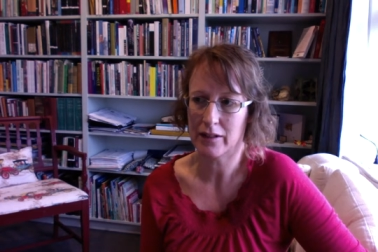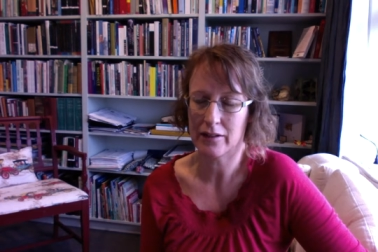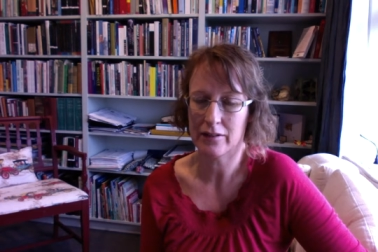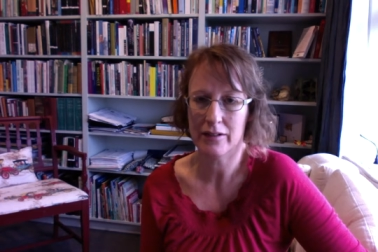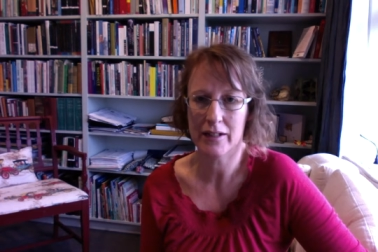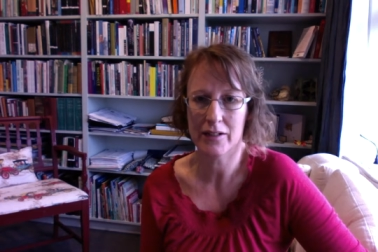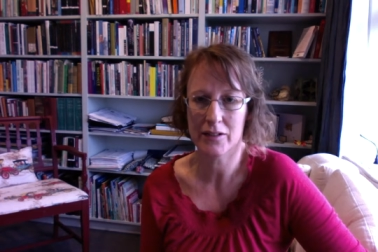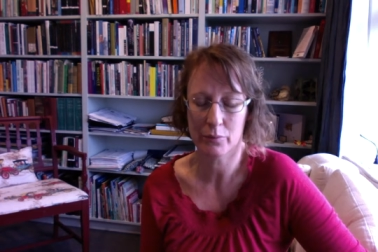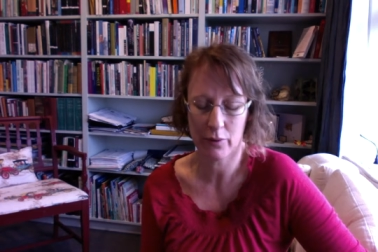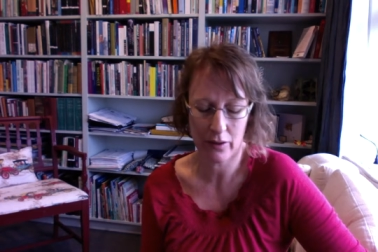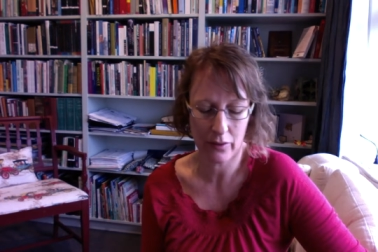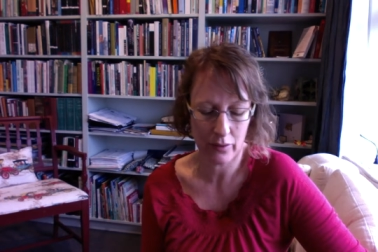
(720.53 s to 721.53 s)
and knit
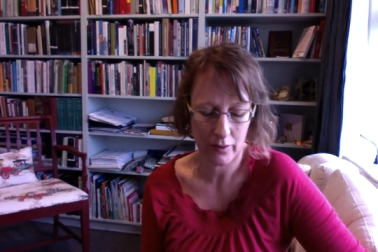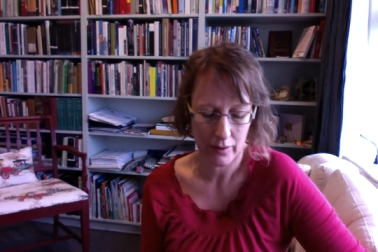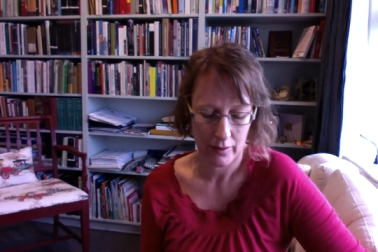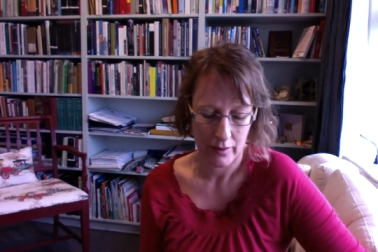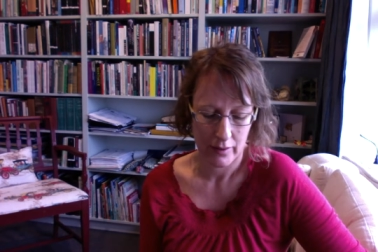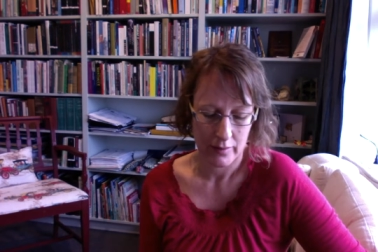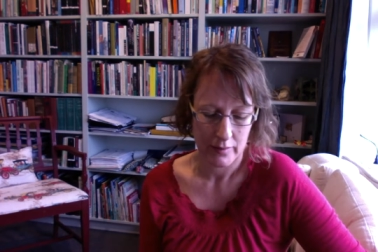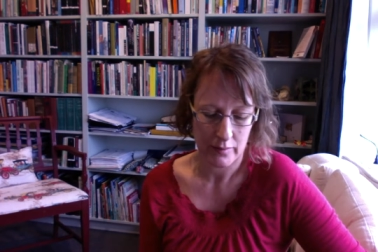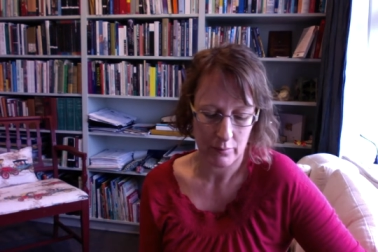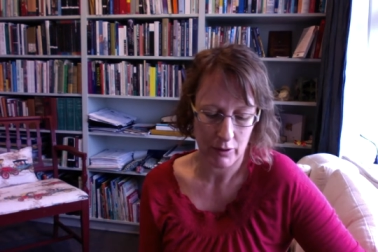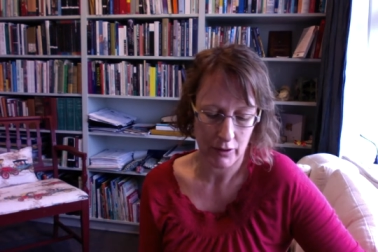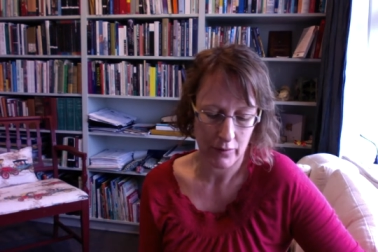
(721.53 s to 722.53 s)
with, so
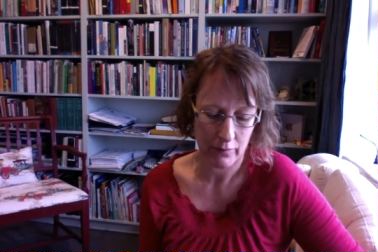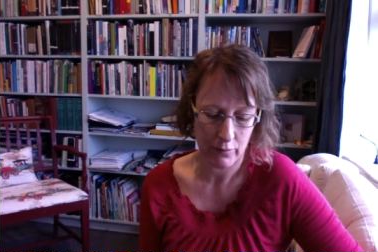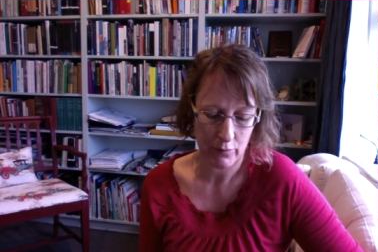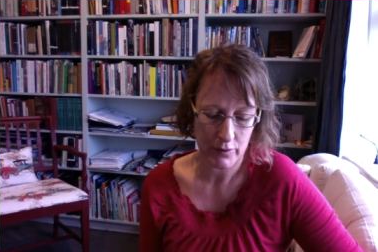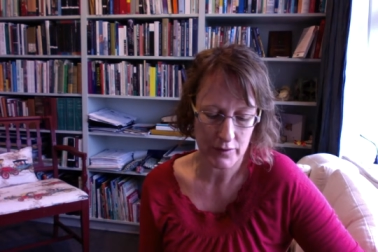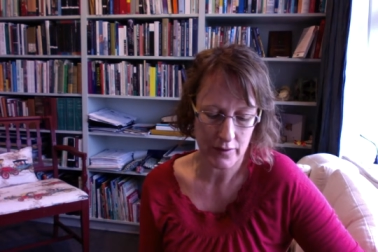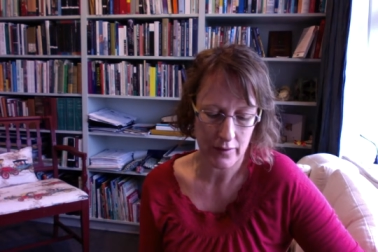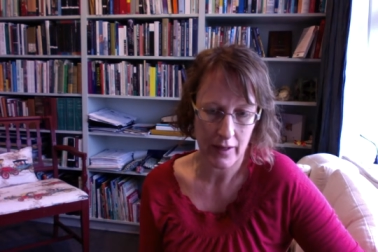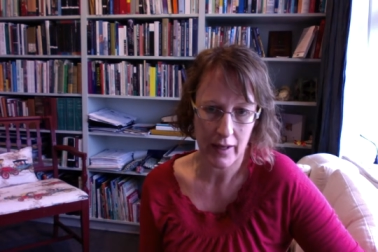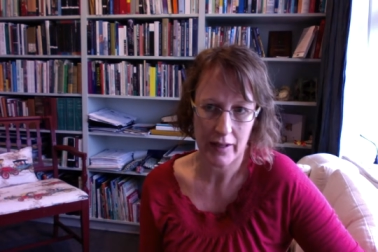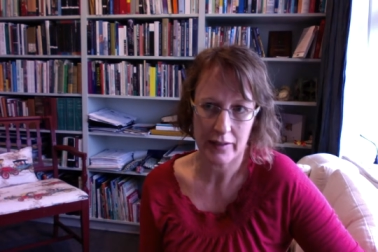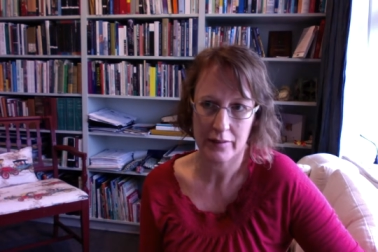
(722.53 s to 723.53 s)
I'm looking forward to
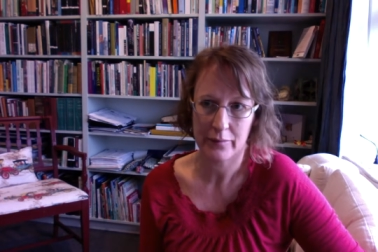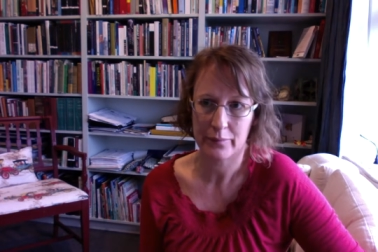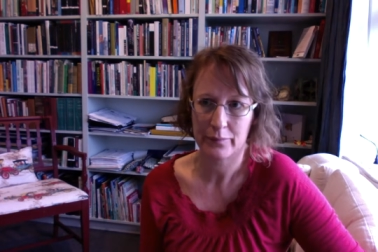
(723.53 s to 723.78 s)
that.